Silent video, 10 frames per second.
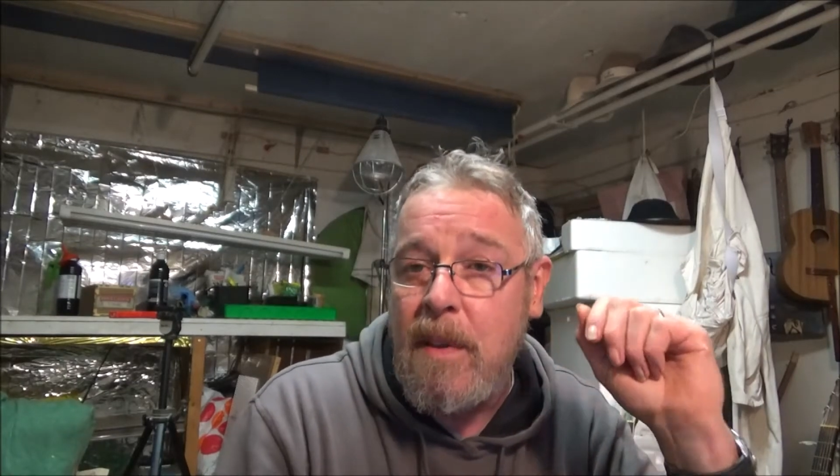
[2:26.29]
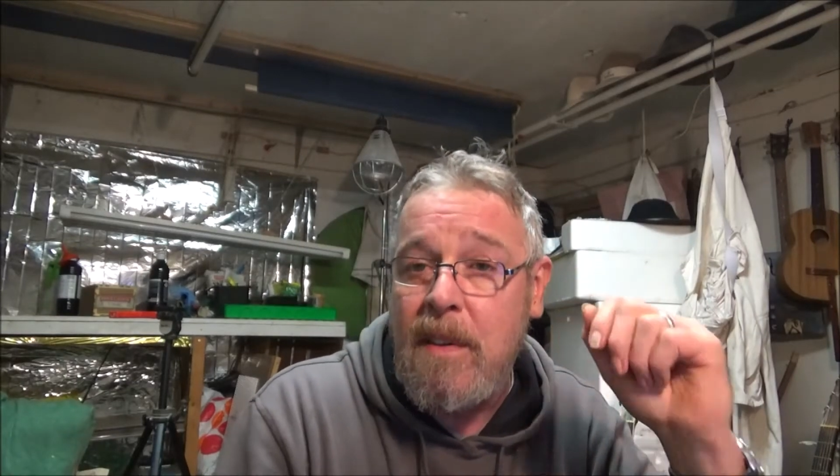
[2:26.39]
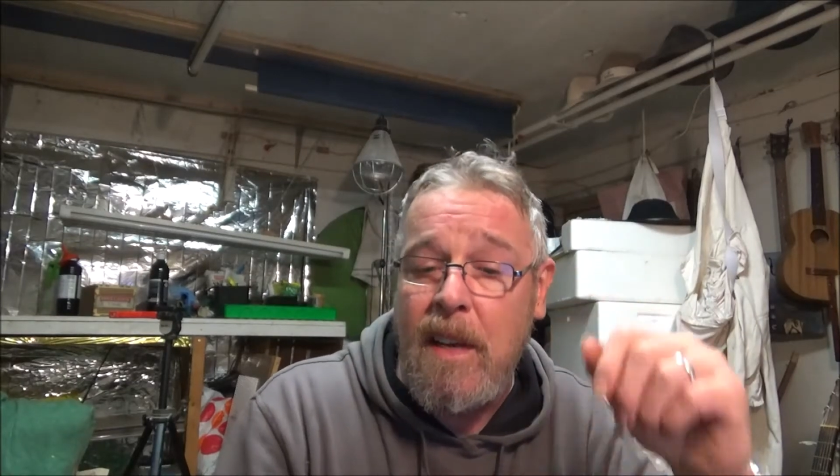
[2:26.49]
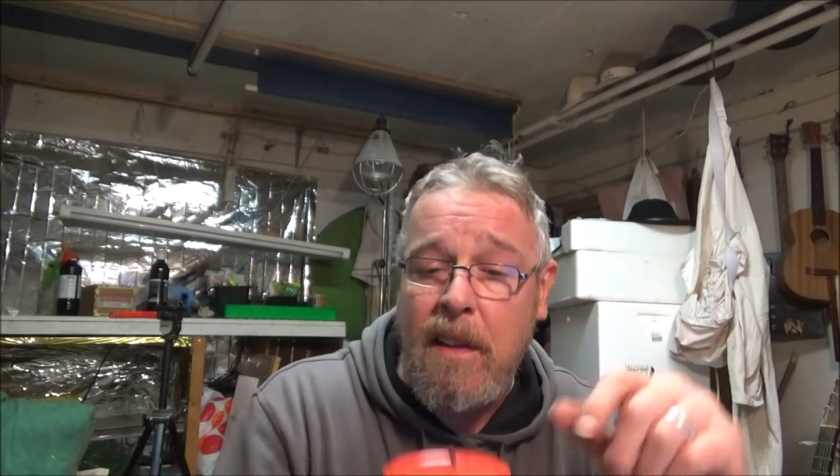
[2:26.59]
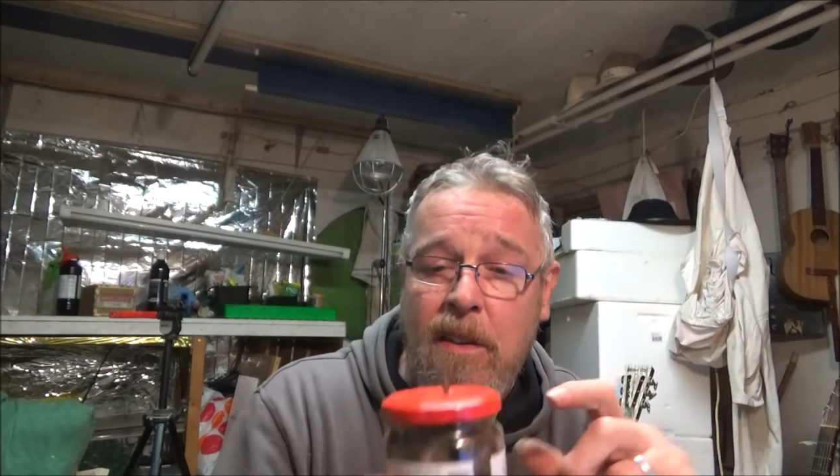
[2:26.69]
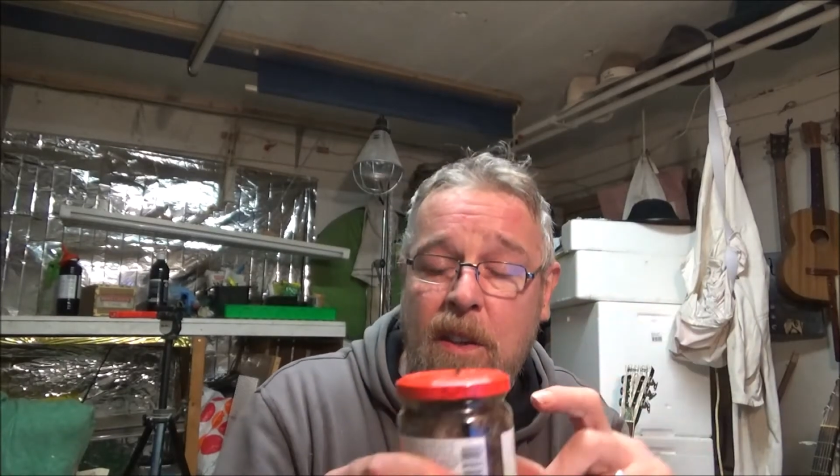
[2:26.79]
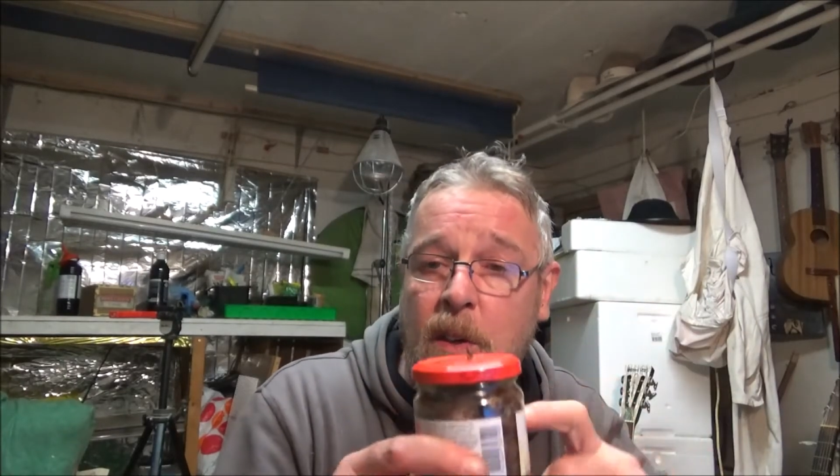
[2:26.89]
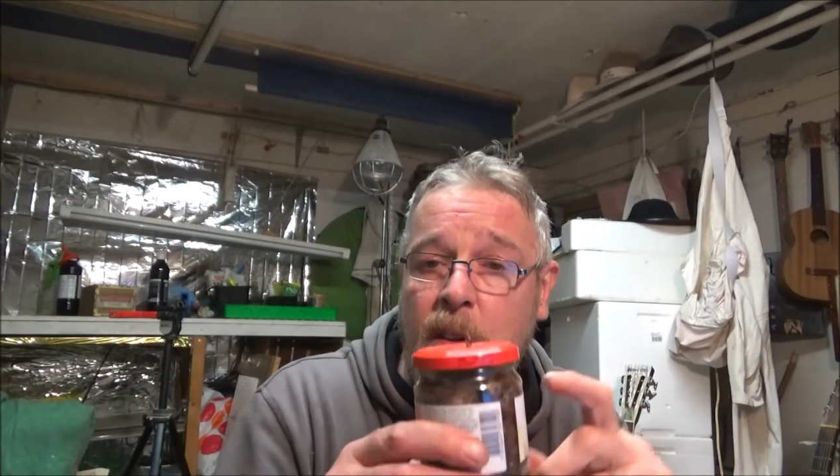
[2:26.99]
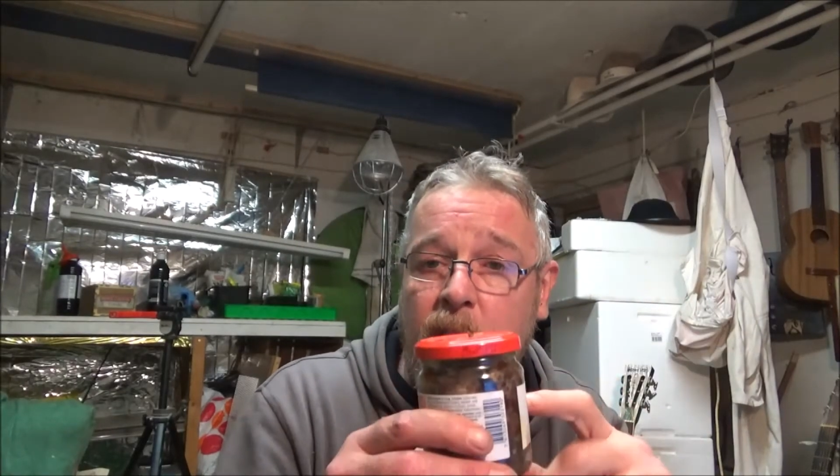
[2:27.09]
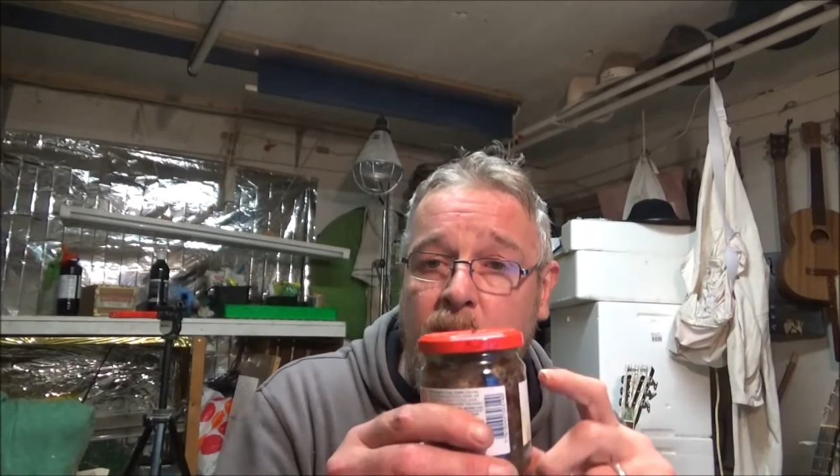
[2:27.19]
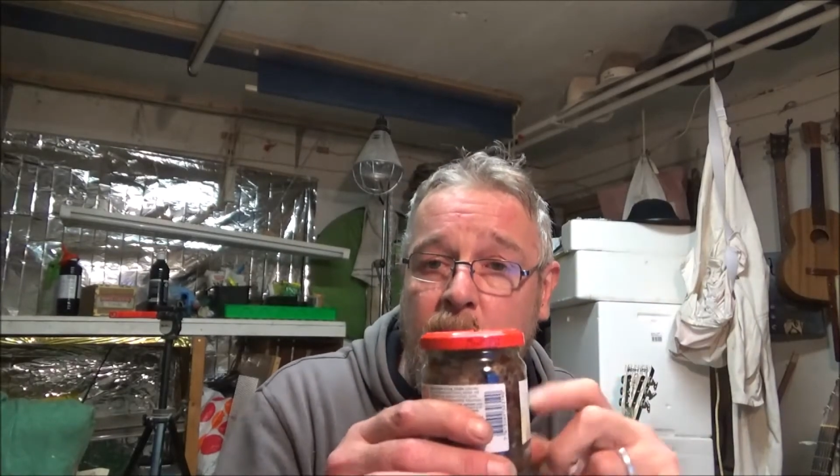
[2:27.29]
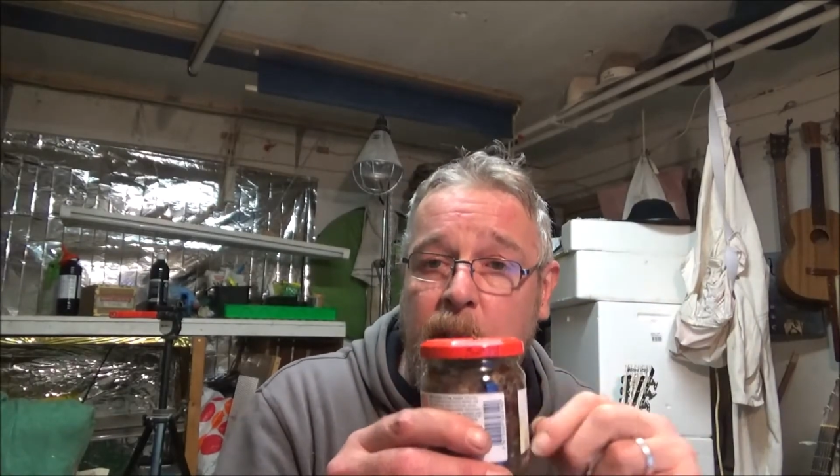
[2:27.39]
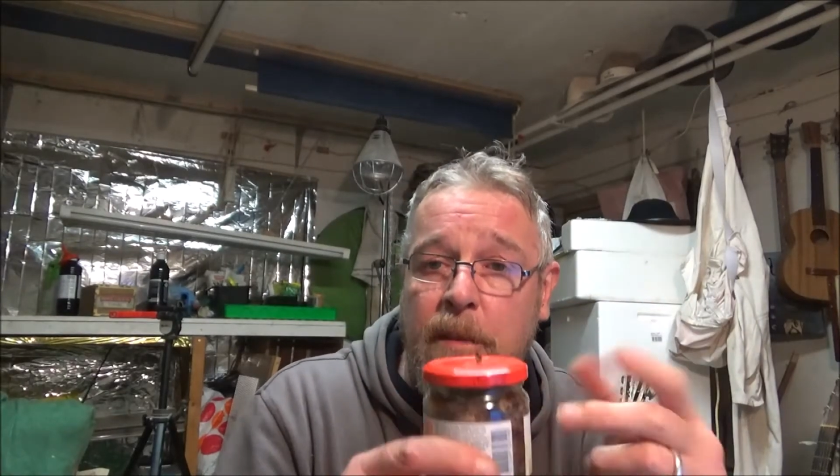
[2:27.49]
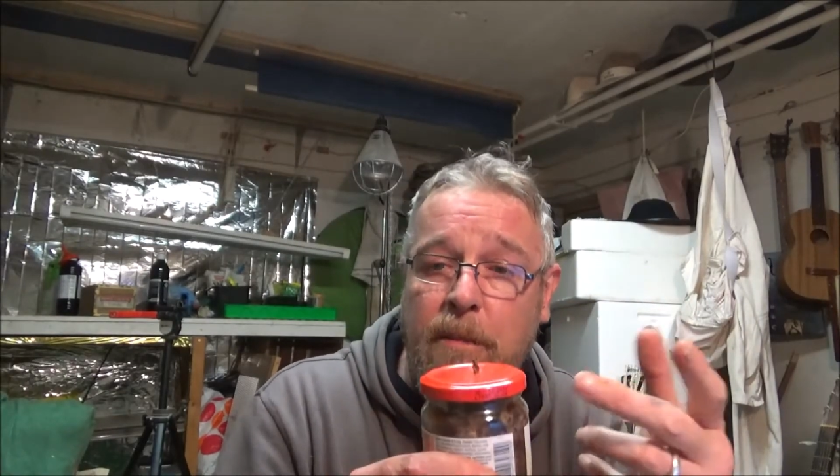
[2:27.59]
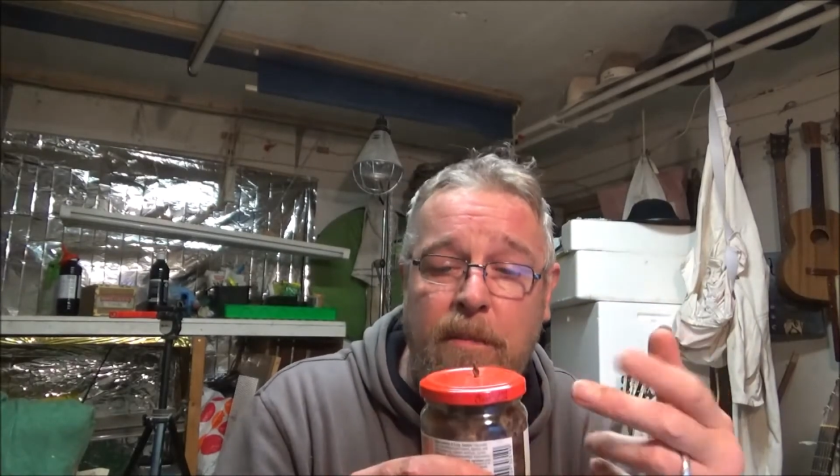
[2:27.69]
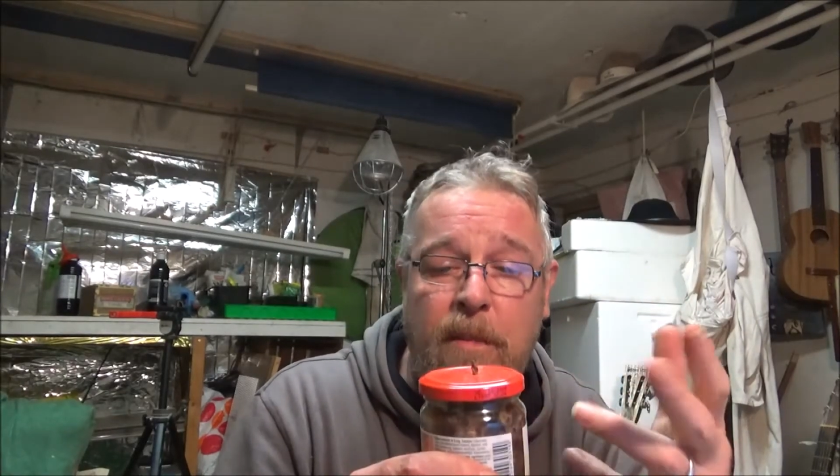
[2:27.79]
But say this stuff,